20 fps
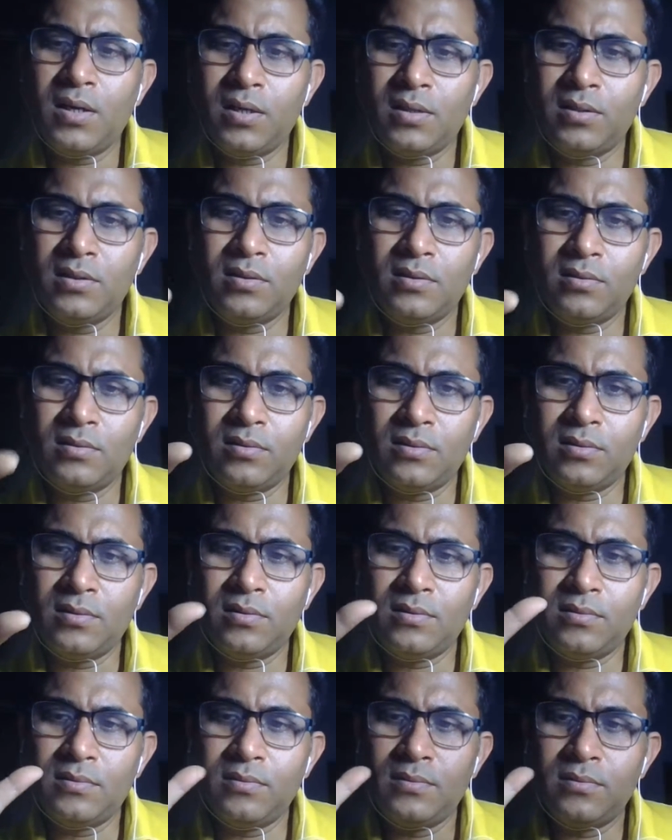other
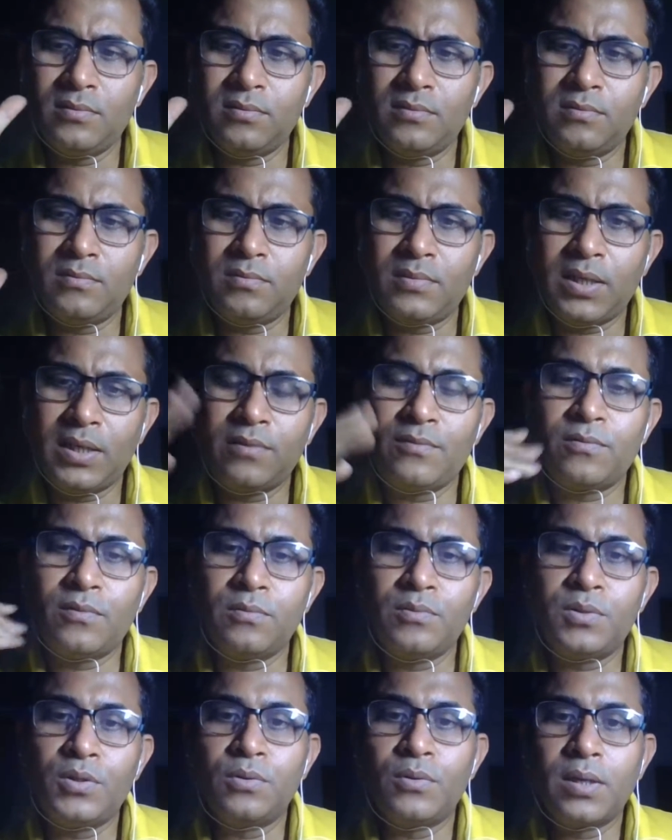
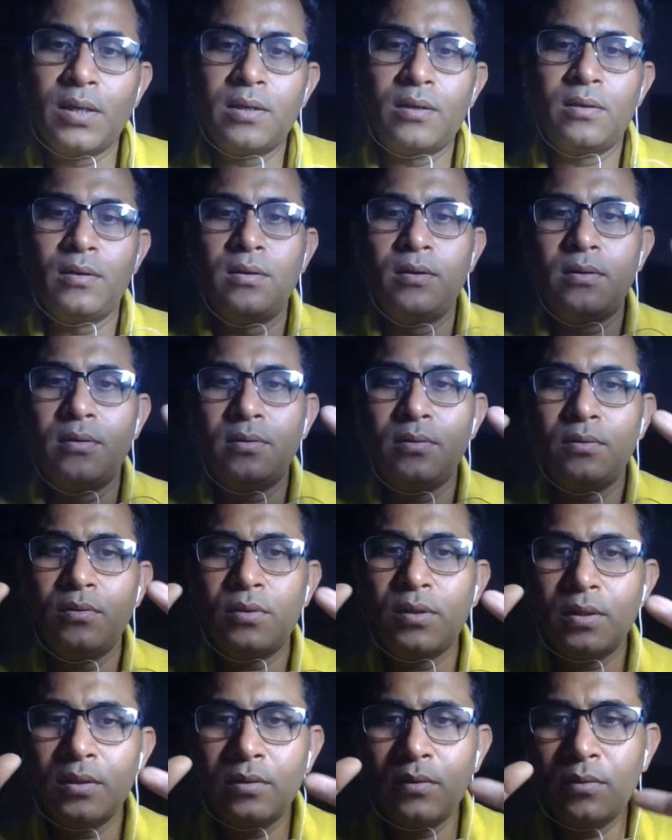platforms, you
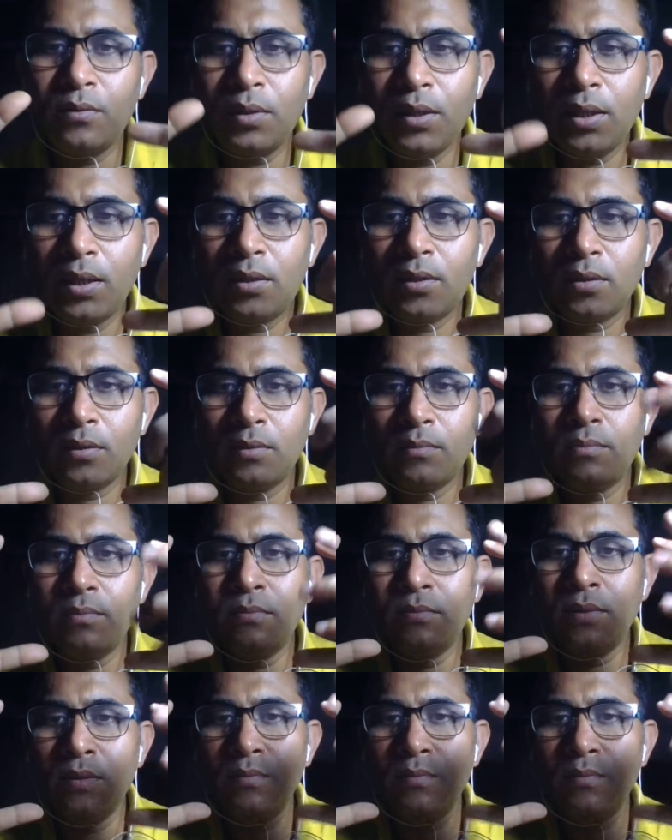can create a